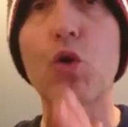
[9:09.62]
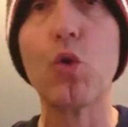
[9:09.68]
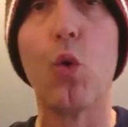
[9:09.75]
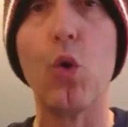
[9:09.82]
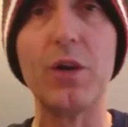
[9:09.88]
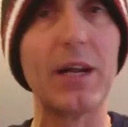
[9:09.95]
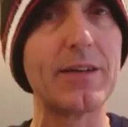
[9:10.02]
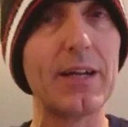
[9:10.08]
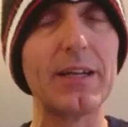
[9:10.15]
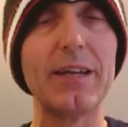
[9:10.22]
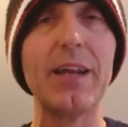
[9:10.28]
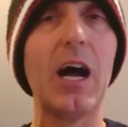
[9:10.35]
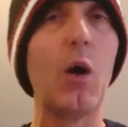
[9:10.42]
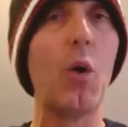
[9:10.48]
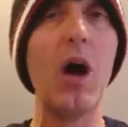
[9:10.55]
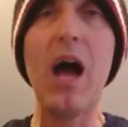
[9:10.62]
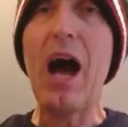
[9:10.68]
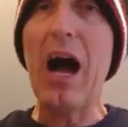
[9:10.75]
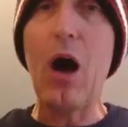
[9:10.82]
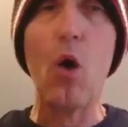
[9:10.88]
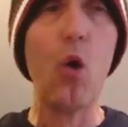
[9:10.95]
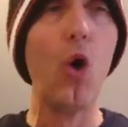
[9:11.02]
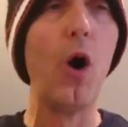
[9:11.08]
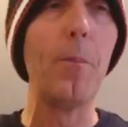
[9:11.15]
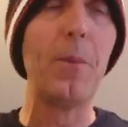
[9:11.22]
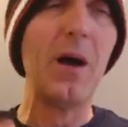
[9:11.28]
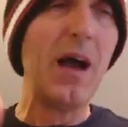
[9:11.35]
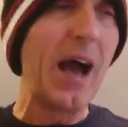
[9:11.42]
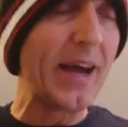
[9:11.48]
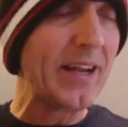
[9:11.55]
going, I tell you now. I
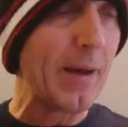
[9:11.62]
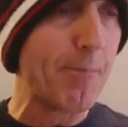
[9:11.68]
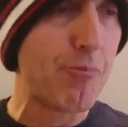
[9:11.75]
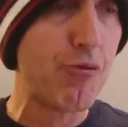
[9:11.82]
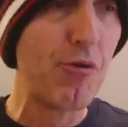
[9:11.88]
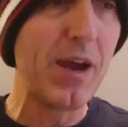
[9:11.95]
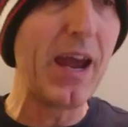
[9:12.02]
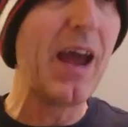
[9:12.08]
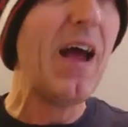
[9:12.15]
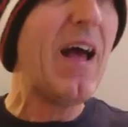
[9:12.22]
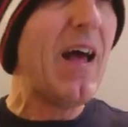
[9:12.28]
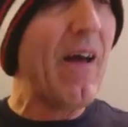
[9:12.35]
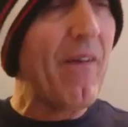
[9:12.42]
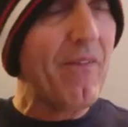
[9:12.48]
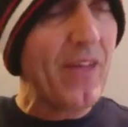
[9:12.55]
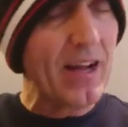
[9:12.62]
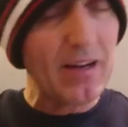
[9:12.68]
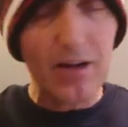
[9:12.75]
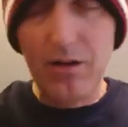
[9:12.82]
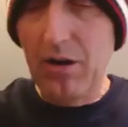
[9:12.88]
hope and I pray that,